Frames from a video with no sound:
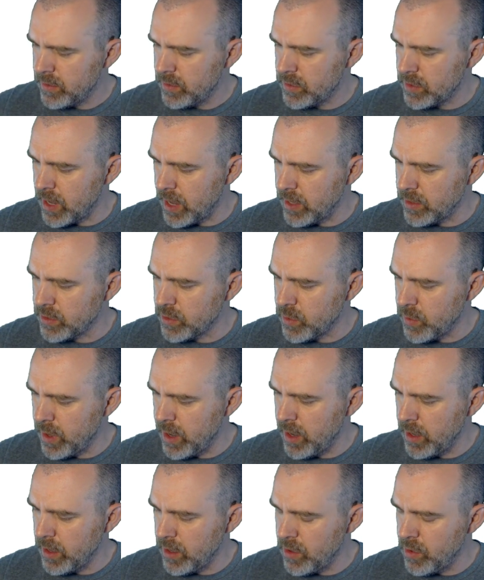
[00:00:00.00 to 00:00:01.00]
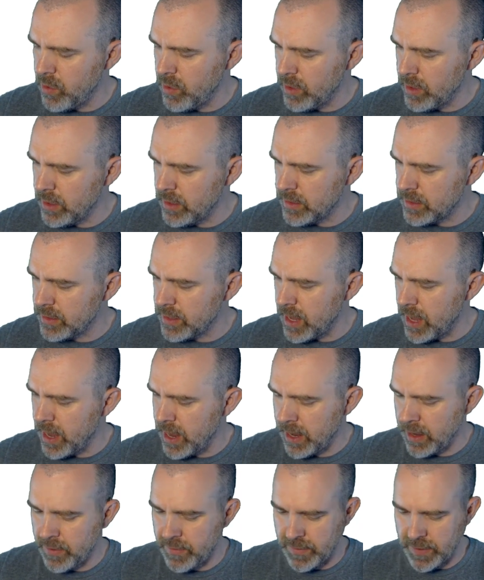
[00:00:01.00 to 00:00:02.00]
sine squared u
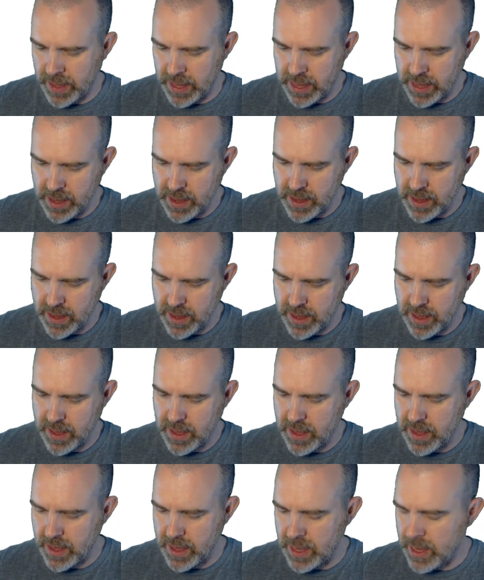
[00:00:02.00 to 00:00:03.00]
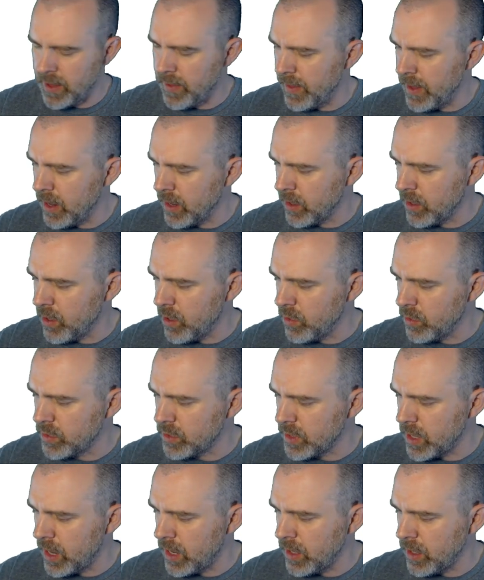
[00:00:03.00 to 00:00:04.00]
sine v, and then
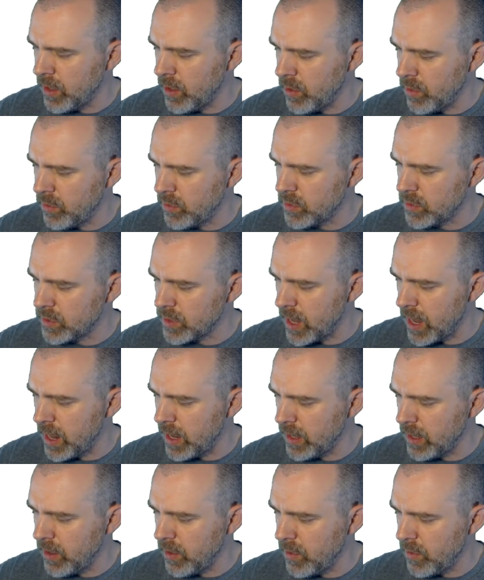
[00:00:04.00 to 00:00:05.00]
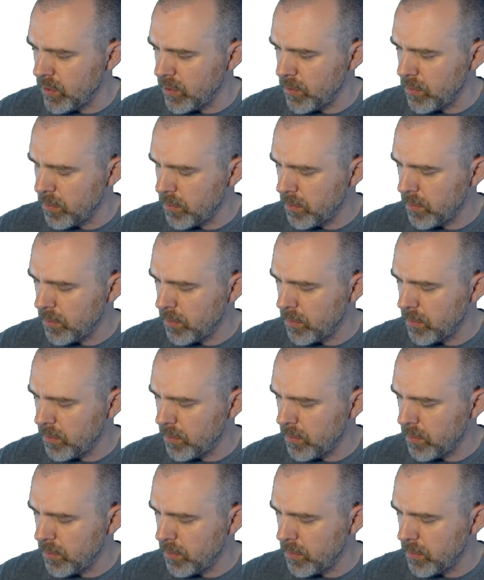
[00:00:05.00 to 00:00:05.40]
cosine u sine u.